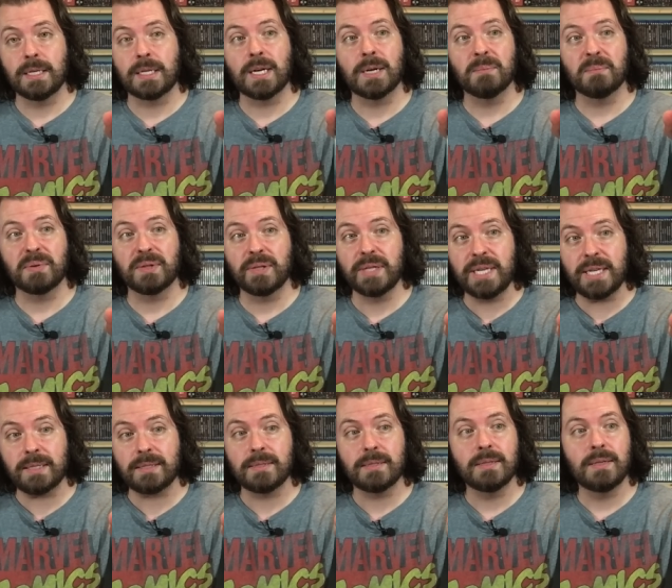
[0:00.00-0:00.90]

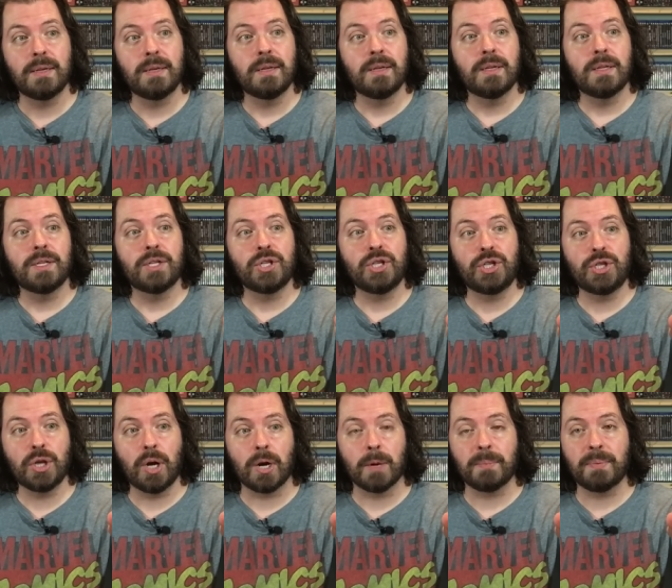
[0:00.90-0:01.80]
complete
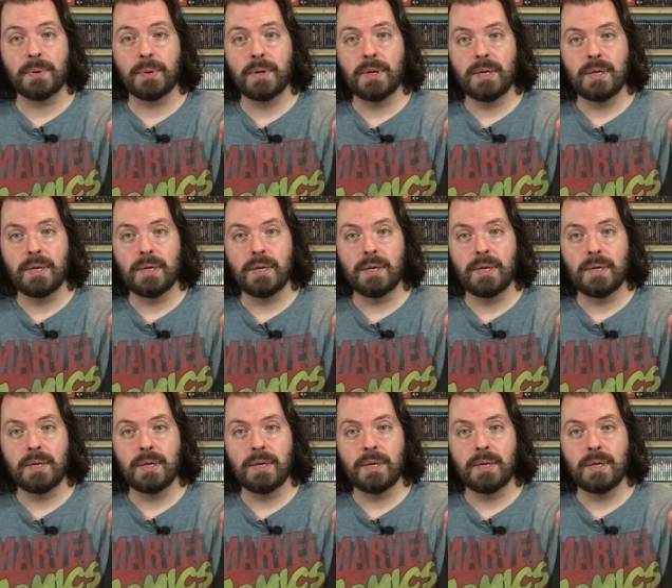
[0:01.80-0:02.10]
Sharp.